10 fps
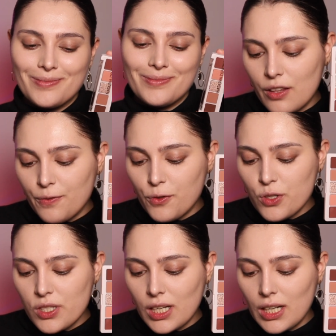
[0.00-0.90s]
The
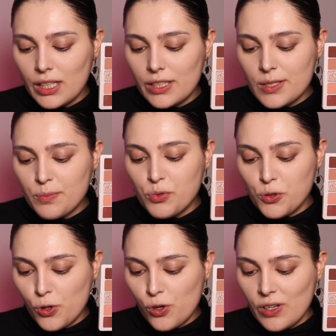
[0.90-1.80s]
first color is
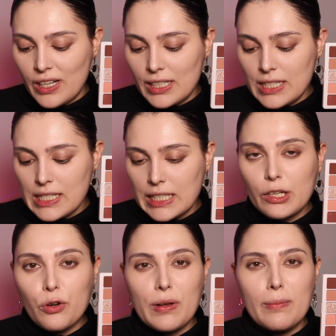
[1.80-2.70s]
Bruno and it's a
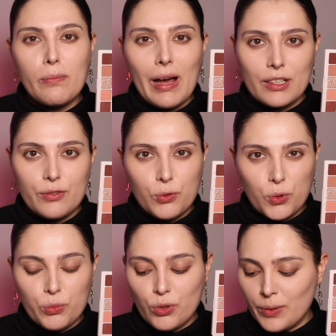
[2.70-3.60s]
cream matte
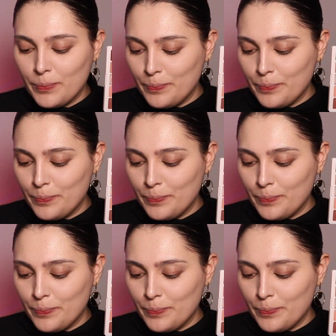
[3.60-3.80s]
formula.